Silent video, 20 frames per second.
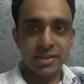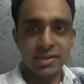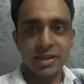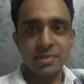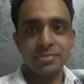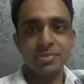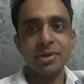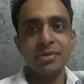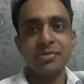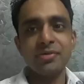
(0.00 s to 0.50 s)

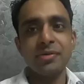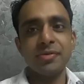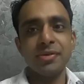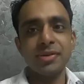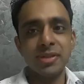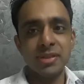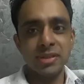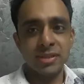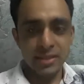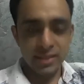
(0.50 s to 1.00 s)
steps of our
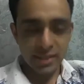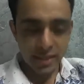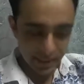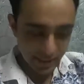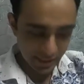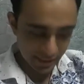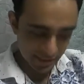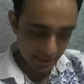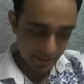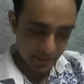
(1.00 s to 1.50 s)

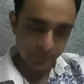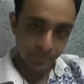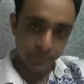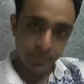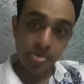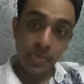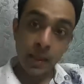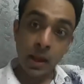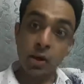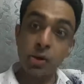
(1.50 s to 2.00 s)
site,
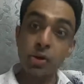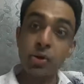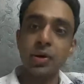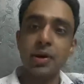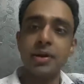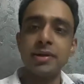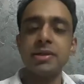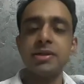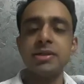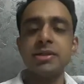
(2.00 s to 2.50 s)
how you
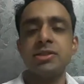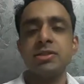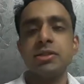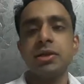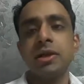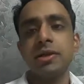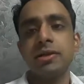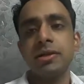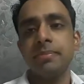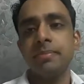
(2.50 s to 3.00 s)
can register
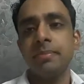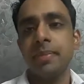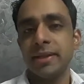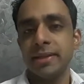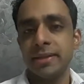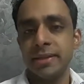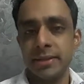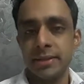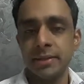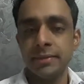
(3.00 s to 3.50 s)
as a
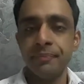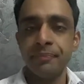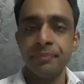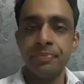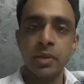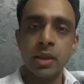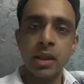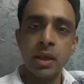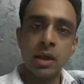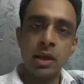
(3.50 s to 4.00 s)
mentor.
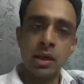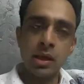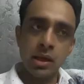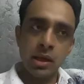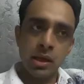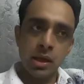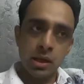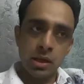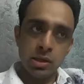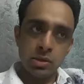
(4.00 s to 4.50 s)

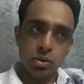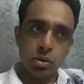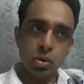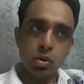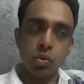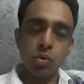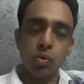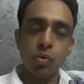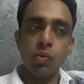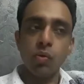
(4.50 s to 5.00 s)
So
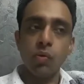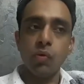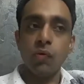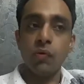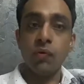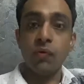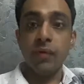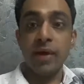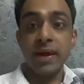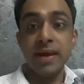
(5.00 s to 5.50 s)

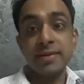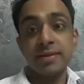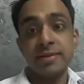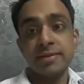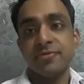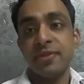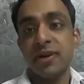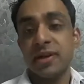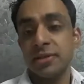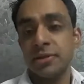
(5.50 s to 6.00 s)

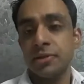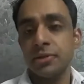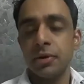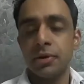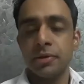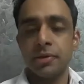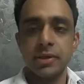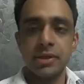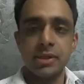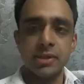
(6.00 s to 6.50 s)
once you are
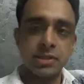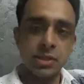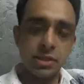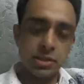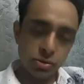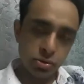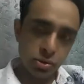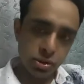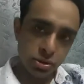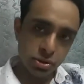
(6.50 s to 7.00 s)
registered,
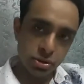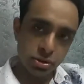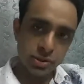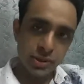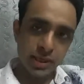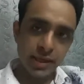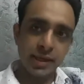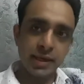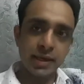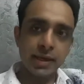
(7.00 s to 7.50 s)
you need to
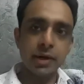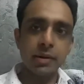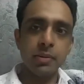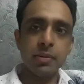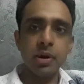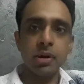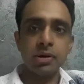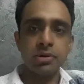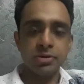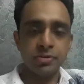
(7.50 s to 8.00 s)
take care
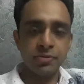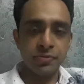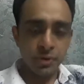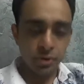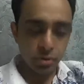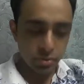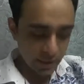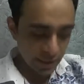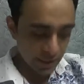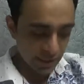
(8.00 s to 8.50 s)
about
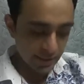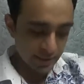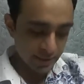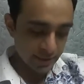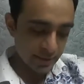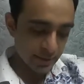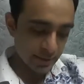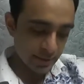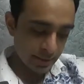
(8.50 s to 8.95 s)
few things.